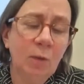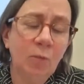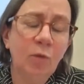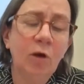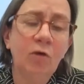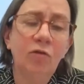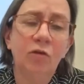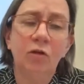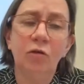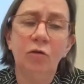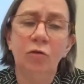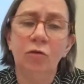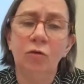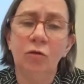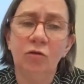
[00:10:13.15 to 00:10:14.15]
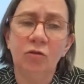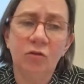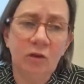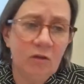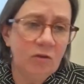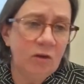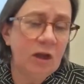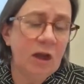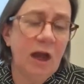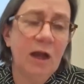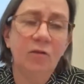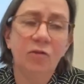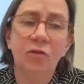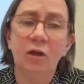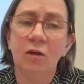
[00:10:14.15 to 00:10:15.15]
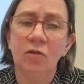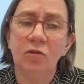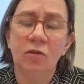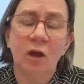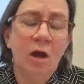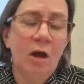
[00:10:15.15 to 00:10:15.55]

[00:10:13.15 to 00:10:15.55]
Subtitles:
prosecutions, seizing assets,